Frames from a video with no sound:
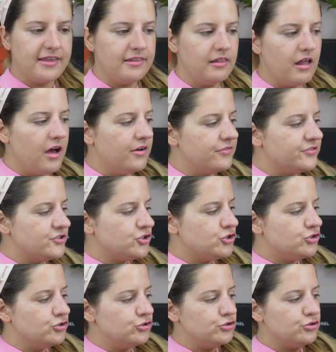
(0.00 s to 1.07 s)
I love
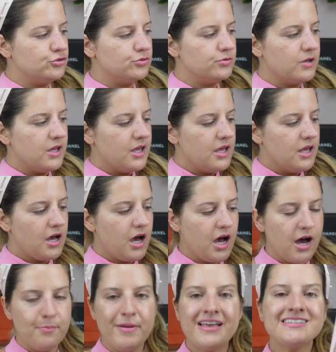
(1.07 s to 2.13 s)
to,
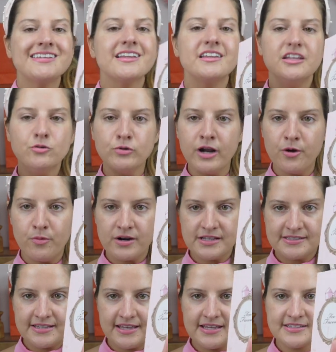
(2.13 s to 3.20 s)
basically what I want
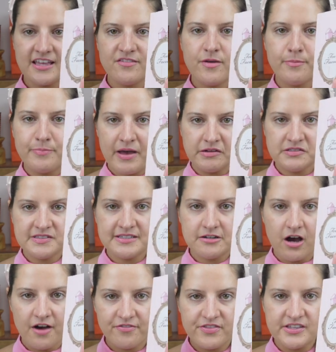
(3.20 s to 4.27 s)
to say is I've been
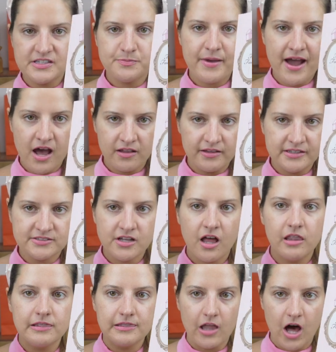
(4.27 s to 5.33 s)
bouncing off this palette
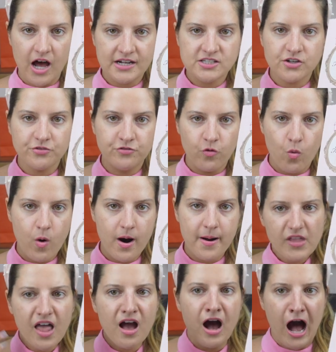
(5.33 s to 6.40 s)
a lot
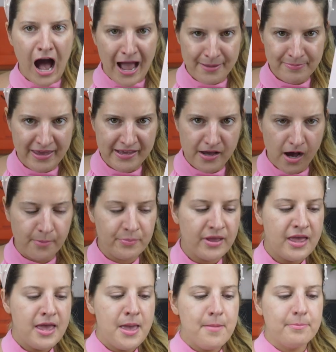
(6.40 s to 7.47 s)
for eye makeup
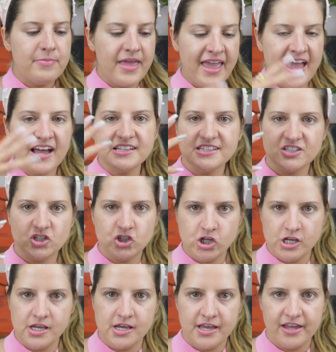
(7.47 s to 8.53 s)
and
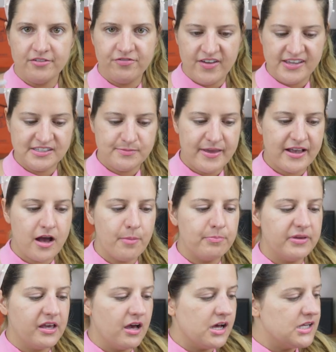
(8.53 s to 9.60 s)
cheek and face makeup
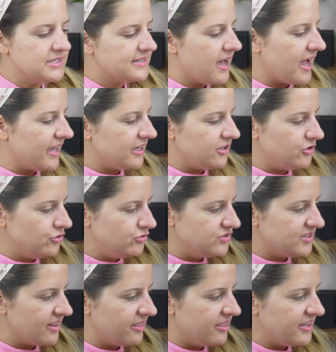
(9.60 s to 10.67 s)
because I
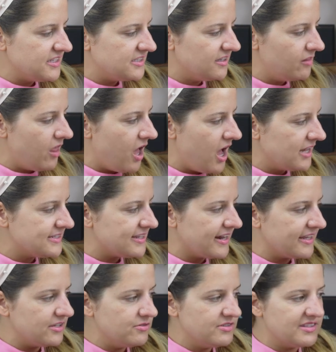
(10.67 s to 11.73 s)
use this a lot, and
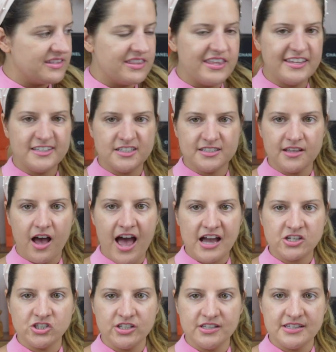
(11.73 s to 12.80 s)
I use this,
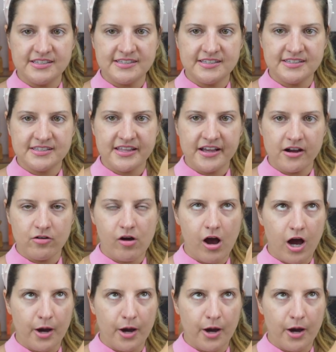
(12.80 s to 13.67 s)
actually this is their